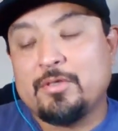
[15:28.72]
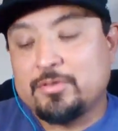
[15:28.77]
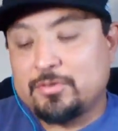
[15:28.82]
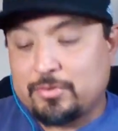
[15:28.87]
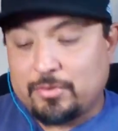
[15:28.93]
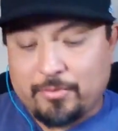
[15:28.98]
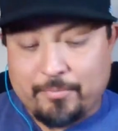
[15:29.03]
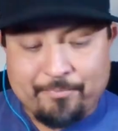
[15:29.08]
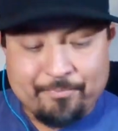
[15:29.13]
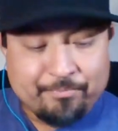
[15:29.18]

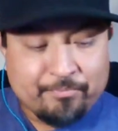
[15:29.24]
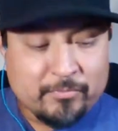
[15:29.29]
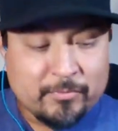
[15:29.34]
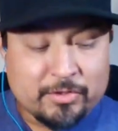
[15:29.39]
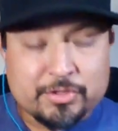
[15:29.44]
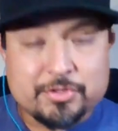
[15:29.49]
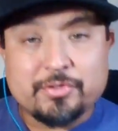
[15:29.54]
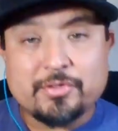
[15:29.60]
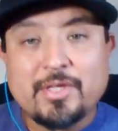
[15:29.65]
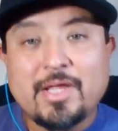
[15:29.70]
So,
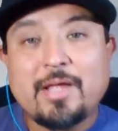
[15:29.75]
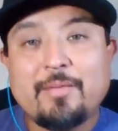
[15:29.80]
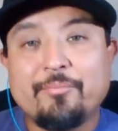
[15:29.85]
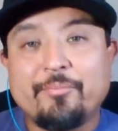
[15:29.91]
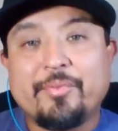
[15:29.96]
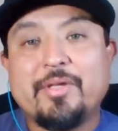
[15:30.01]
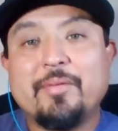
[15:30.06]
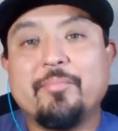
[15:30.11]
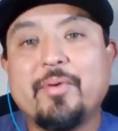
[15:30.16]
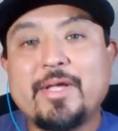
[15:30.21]
just with
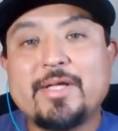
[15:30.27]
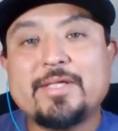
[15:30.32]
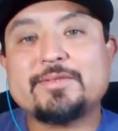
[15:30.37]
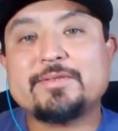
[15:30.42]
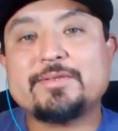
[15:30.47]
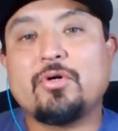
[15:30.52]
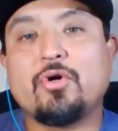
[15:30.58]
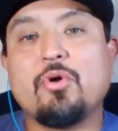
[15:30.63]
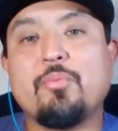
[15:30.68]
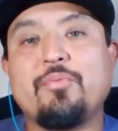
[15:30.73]
that, be
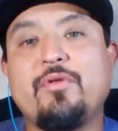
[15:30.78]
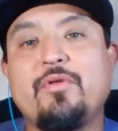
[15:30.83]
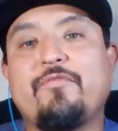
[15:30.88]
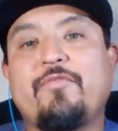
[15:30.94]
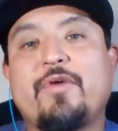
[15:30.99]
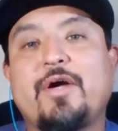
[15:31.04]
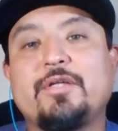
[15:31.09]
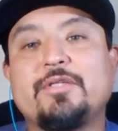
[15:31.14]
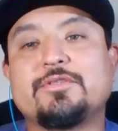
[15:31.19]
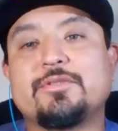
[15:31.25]
blessed. I hope you
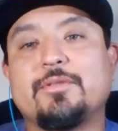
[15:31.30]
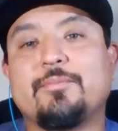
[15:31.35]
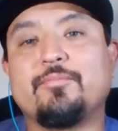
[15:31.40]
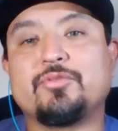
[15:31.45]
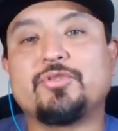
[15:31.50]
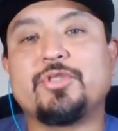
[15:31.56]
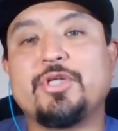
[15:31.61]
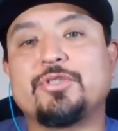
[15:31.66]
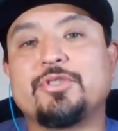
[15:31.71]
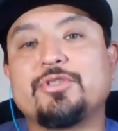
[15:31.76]
find some
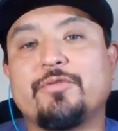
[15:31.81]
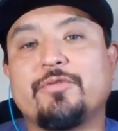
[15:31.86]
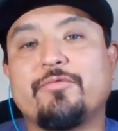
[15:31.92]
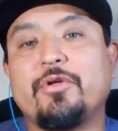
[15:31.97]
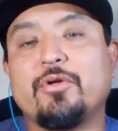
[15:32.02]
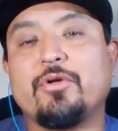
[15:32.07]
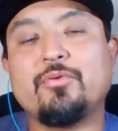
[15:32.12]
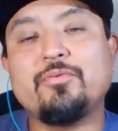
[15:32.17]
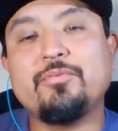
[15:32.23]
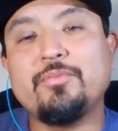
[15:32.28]
treasures of
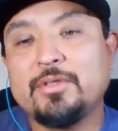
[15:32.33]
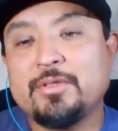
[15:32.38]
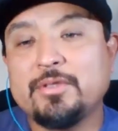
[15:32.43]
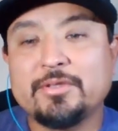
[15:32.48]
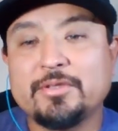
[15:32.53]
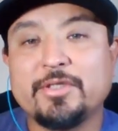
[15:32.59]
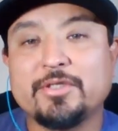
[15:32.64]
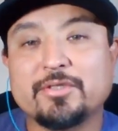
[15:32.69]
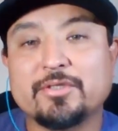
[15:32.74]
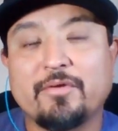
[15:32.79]
your own.
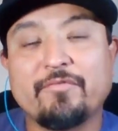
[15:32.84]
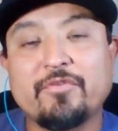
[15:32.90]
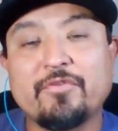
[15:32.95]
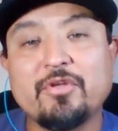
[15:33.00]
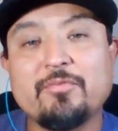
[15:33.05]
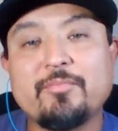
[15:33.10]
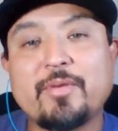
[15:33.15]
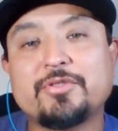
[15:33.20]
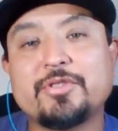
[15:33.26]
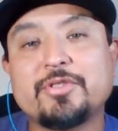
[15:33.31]
These are a
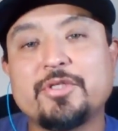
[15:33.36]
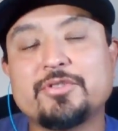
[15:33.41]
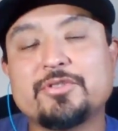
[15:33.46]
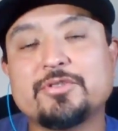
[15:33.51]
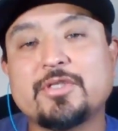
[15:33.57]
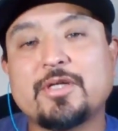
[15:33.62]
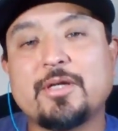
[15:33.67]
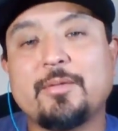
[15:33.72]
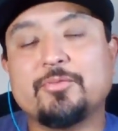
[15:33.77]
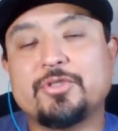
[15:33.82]
few of my treasures
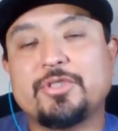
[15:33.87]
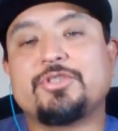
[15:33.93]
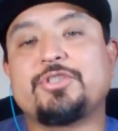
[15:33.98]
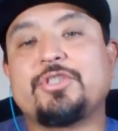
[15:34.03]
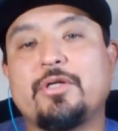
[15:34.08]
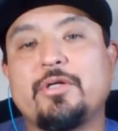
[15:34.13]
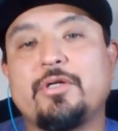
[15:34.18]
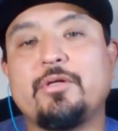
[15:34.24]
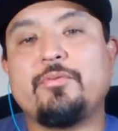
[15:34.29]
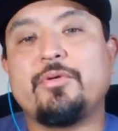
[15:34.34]
that I'm
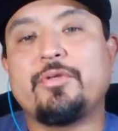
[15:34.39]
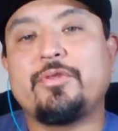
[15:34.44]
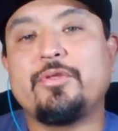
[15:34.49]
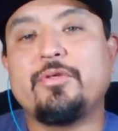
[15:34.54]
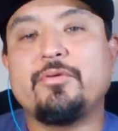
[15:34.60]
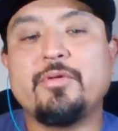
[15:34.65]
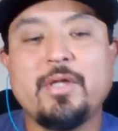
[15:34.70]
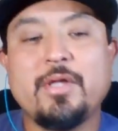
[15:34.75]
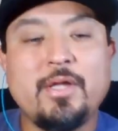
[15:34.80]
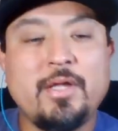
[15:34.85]
sharing with
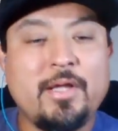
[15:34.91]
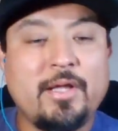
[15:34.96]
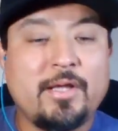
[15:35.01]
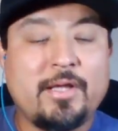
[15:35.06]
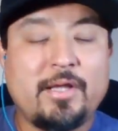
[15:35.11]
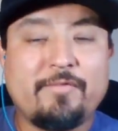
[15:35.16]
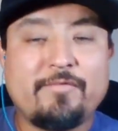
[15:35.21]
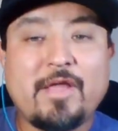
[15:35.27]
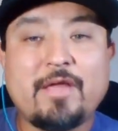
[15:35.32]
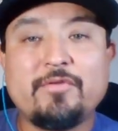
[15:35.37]
you.
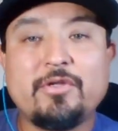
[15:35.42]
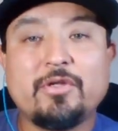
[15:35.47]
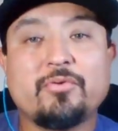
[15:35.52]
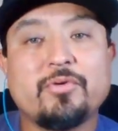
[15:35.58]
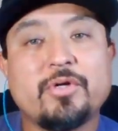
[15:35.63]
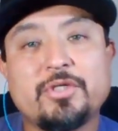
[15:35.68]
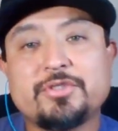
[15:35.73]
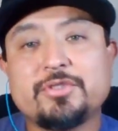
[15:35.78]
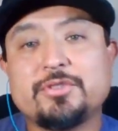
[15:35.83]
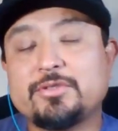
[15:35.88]
And if you have any
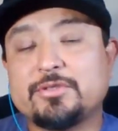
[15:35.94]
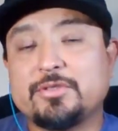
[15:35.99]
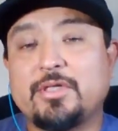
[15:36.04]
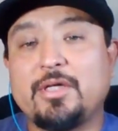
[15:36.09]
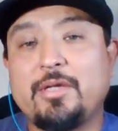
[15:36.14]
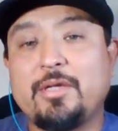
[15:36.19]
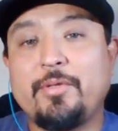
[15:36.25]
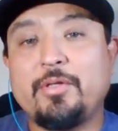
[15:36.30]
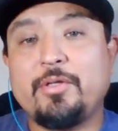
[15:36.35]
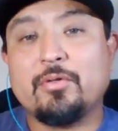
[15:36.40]
questions,
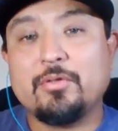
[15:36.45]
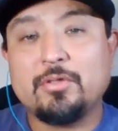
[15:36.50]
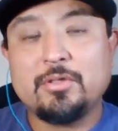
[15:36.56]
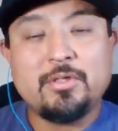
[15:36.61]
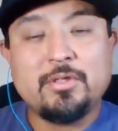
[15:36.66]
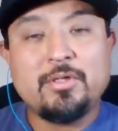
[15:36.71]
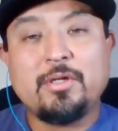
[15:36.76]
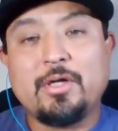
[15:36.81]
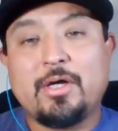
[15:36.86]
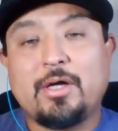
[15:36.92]
let me know.
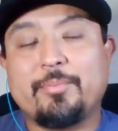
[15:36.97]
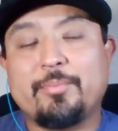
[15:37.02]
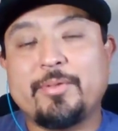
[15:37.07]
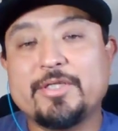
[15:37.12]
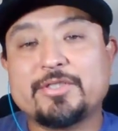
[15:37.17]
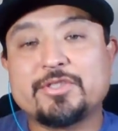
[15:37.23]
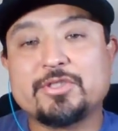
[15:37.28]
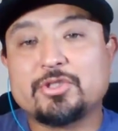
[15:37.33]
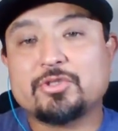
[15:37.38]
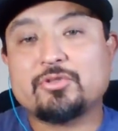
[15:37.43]

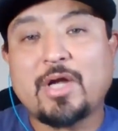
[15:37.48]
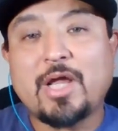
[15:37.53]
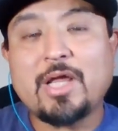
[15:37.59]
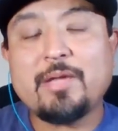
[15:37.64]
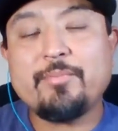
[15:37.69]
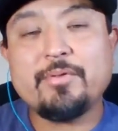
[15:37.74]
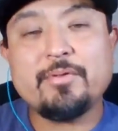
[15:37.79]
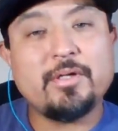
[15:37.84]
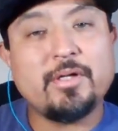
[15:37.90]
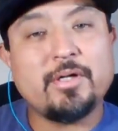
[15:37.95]
Please
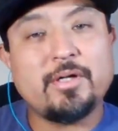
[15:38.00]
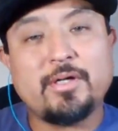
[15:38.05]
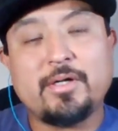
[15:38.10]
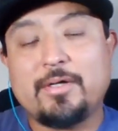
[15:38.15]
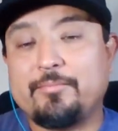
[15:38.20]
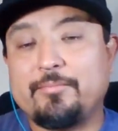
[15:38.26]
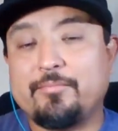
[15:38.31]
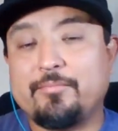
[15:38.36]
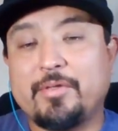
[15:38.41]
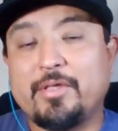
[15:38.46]
subscribe.
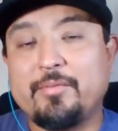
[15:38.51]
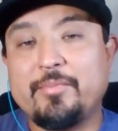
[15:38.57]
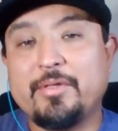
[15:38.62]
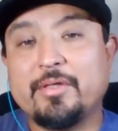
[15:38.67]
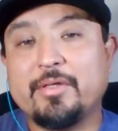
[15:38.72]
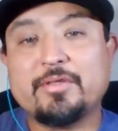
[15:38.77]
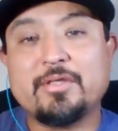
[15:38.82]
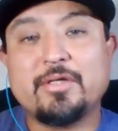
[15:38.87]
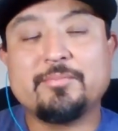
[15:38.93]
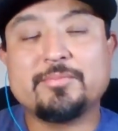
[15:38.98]
Give me
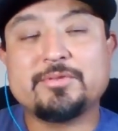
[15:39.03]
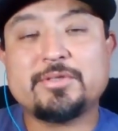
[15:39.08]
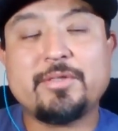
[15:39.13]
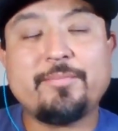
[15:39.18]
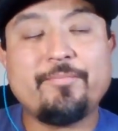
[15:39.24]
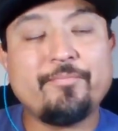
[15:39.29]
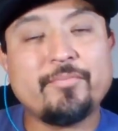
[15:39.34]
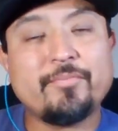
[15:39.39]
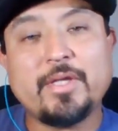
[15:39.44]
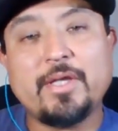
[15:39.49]
a thumbs
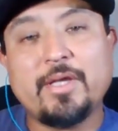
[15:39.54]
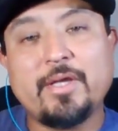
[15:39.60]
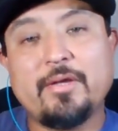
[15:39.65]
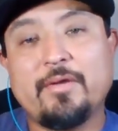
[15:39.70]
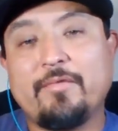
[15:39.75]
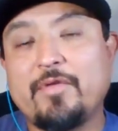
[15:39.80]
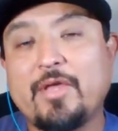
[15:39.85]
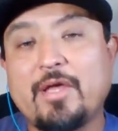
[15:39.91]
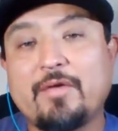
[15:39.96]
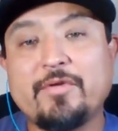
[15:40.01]
up.
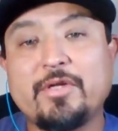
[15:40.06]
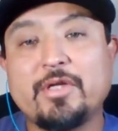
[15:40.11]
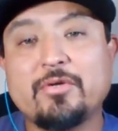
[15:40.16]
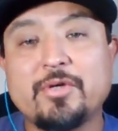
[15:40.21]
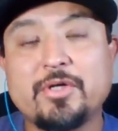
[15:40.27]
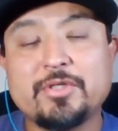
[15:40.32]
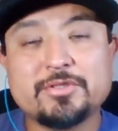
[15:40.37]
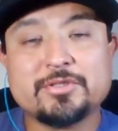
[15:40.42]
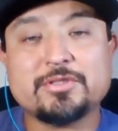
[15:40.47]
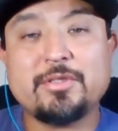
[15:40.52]
If you have any
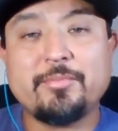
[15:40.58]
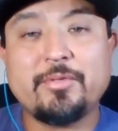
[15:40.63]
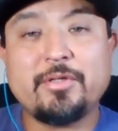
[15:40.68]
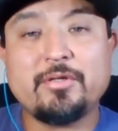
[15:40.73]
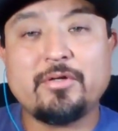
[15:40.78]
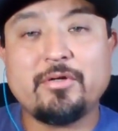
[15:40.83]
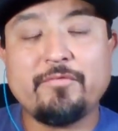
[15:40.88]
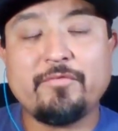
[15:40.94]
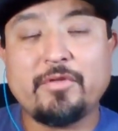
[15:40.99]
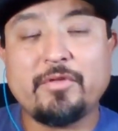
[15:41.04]
questions, let me
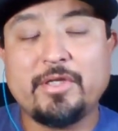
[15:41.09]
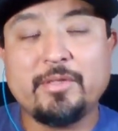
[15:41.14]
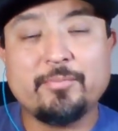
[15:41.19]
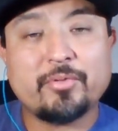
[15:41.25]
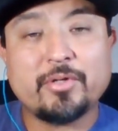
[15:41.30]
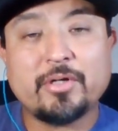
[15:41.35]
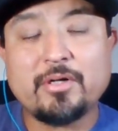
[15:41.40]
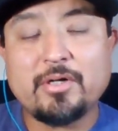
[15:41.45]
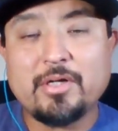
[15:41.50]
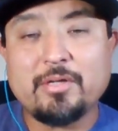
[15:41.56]
know. If you need
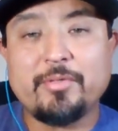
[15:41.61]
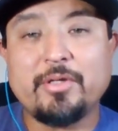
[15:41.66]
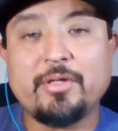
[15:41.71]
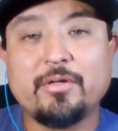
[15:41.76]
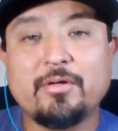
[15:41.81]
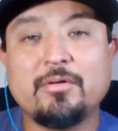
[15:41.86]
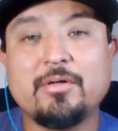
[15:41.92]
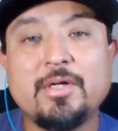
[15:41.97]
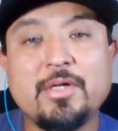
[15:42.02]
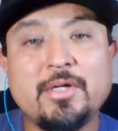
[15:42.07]
prayer, let me
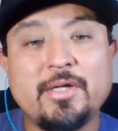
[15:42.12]
know.